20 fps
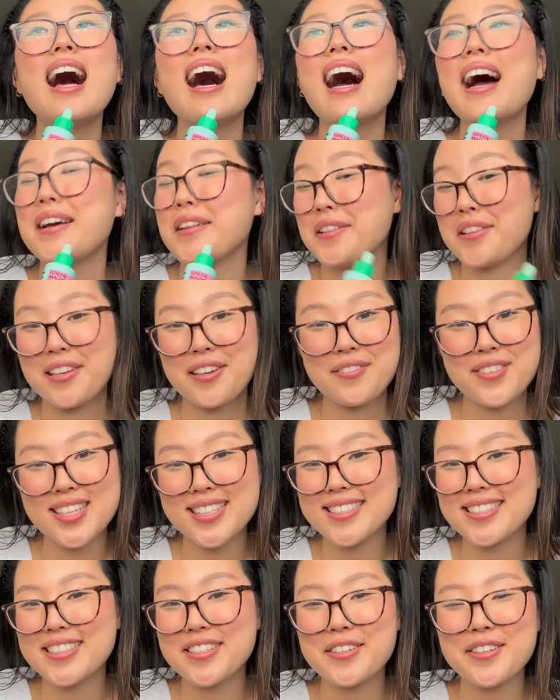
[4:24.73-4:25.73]
I love
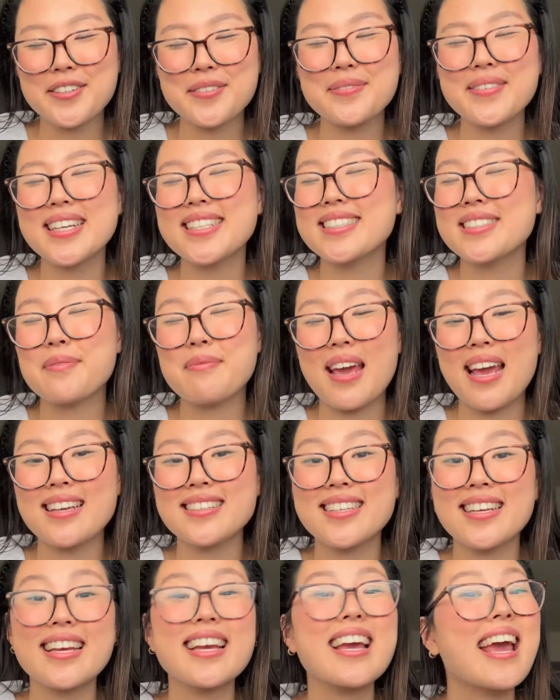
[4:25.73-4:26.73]
this serum. It's
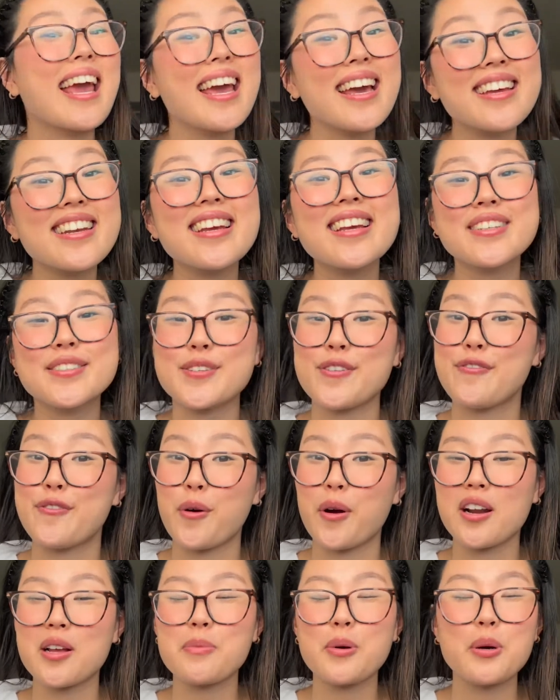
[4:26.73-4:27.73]
amazing. And it's
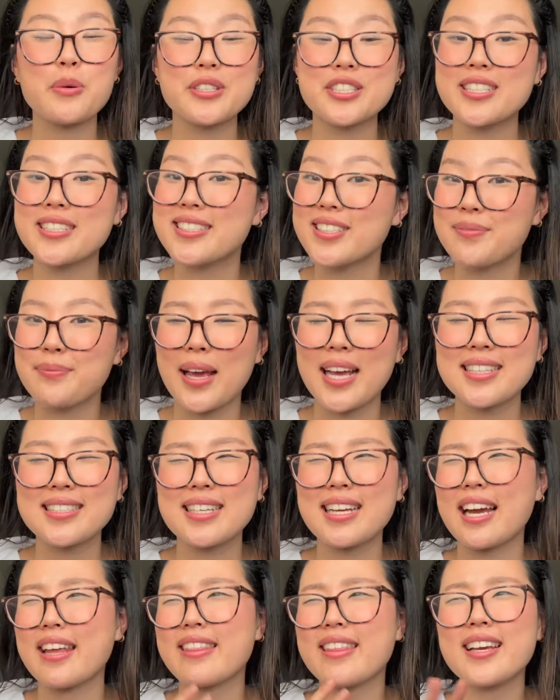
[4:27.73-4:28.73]
affordable, which is
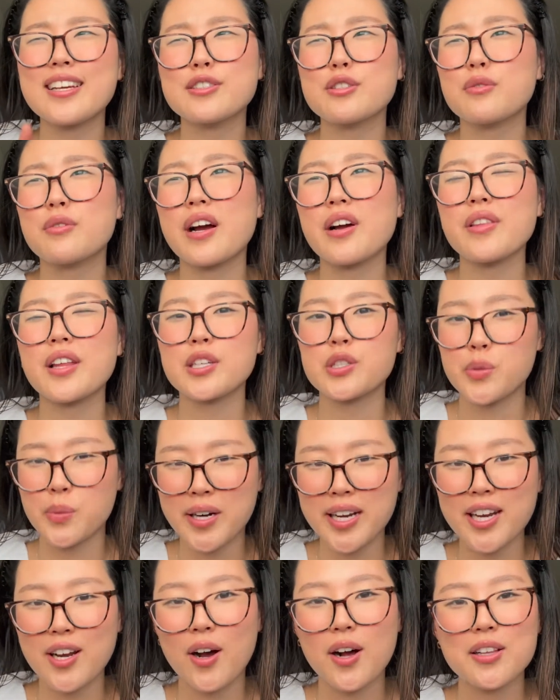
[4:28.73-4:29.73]
amazing. I think it's around like
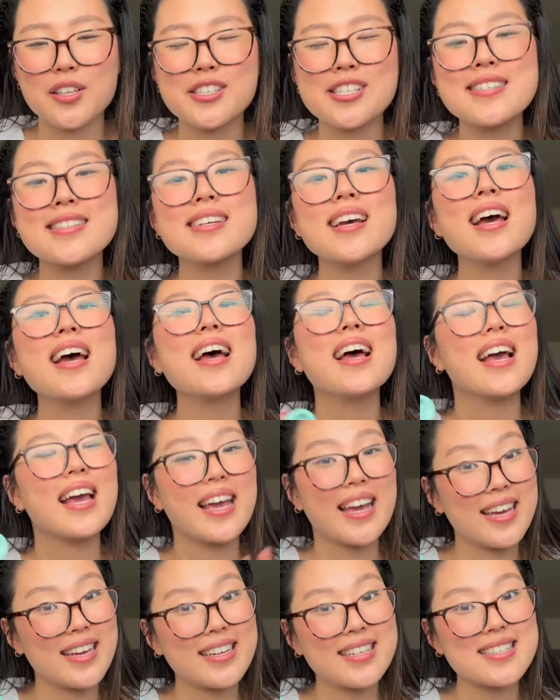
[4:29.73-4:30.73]
$20
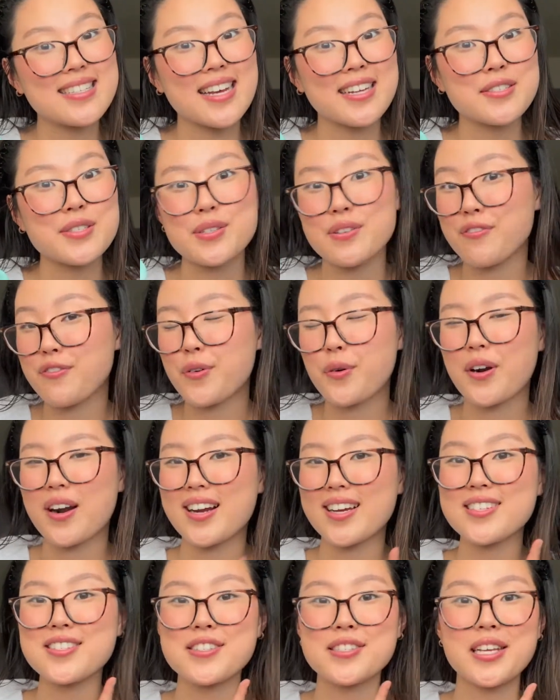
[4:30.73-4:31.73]
and it's at
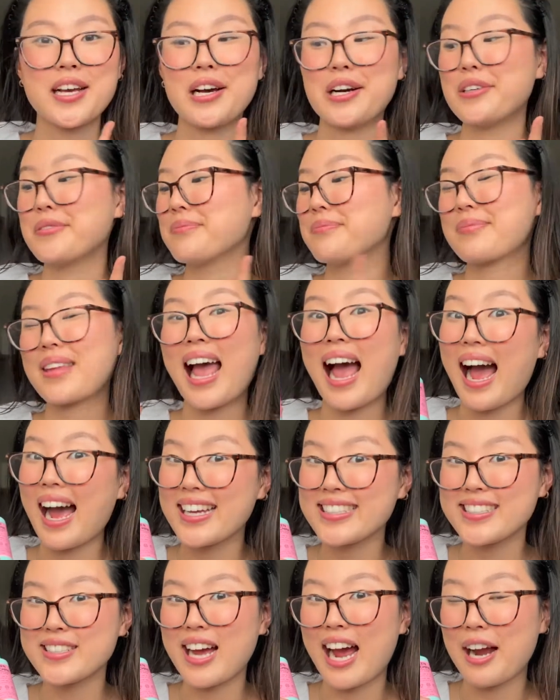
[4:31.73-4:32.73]
Sephora. So
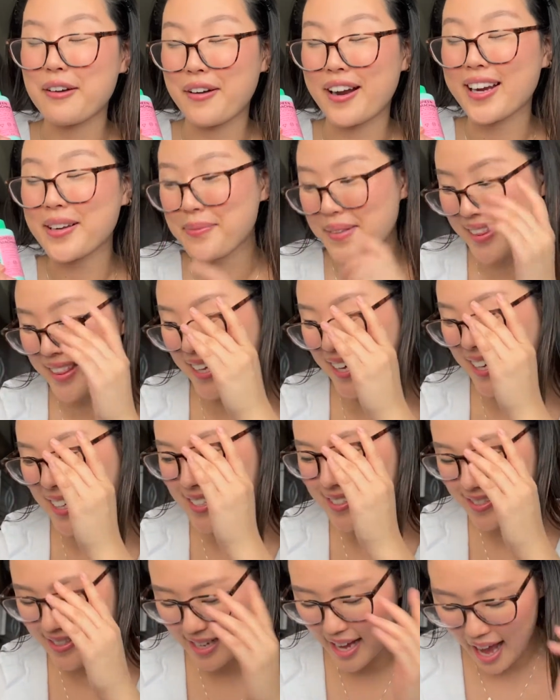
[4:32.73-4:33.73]
I recommend
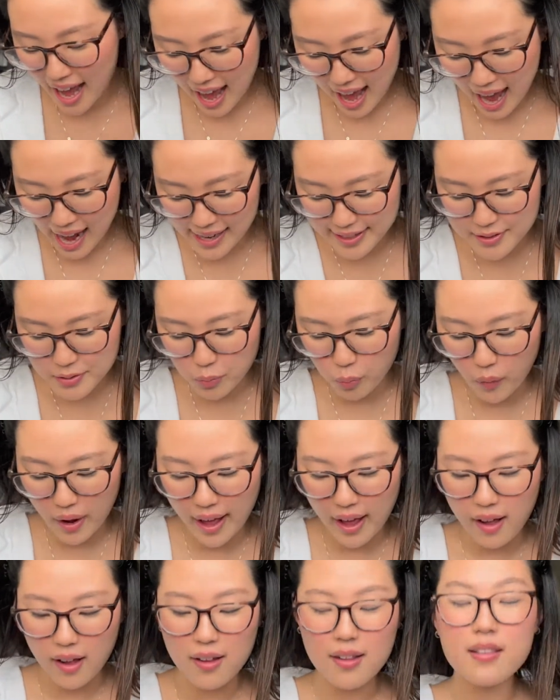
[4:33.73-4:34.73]
this as
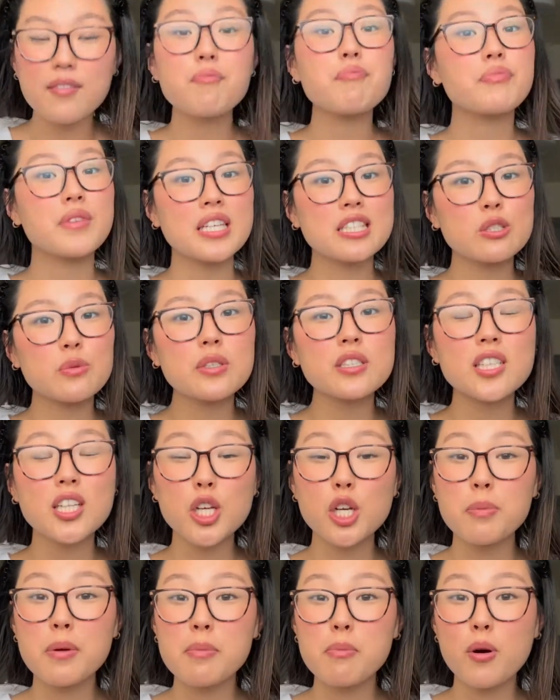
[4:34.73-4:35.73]
well. This one's a
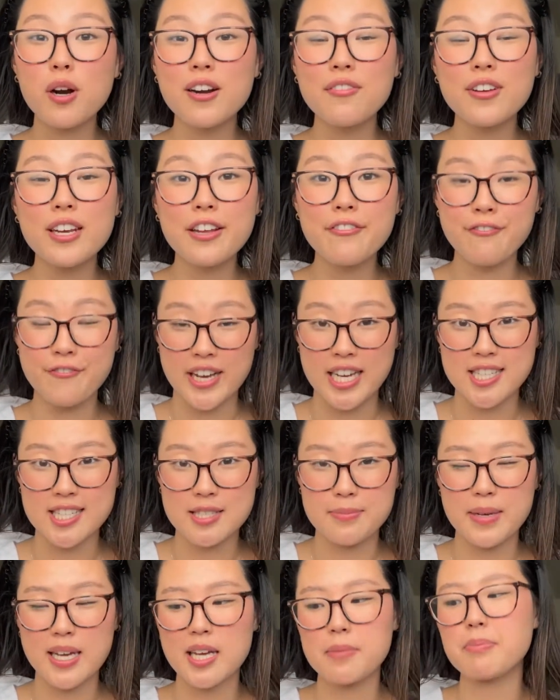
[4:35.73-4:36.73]
little bit more of an
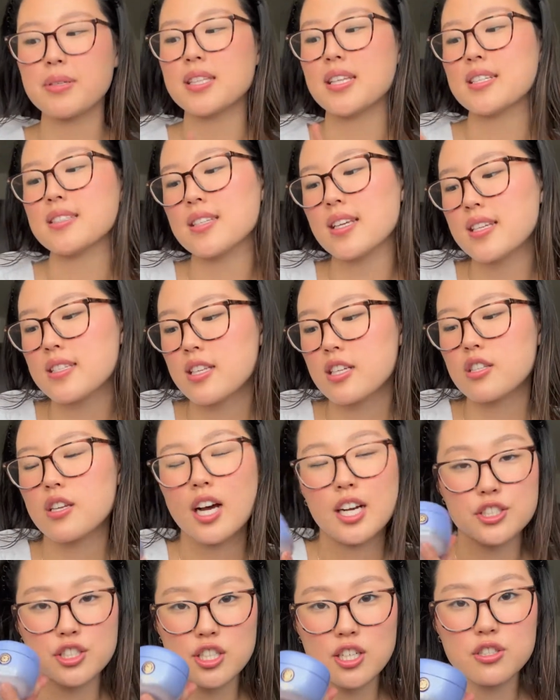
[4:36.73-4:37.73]
investment, but this is the
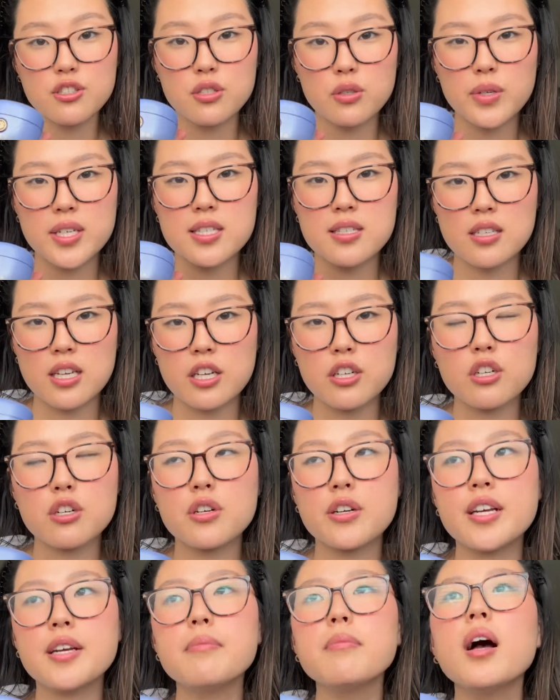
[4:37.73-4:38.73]
Tatcha Dewy Skin
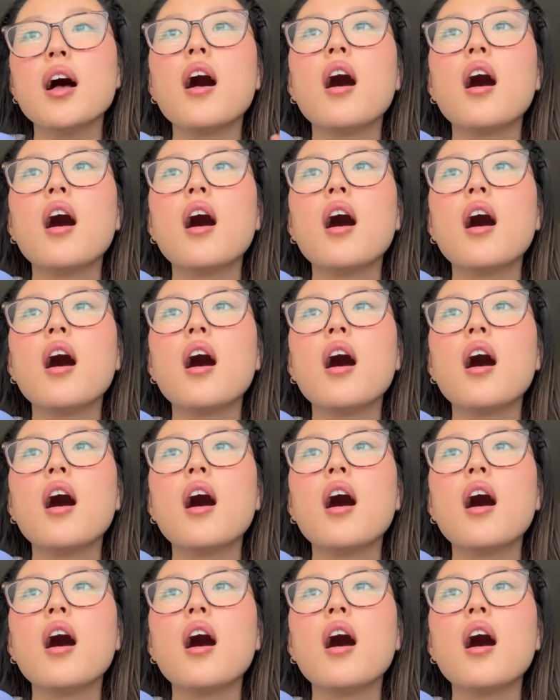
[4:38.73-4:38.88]
Cream.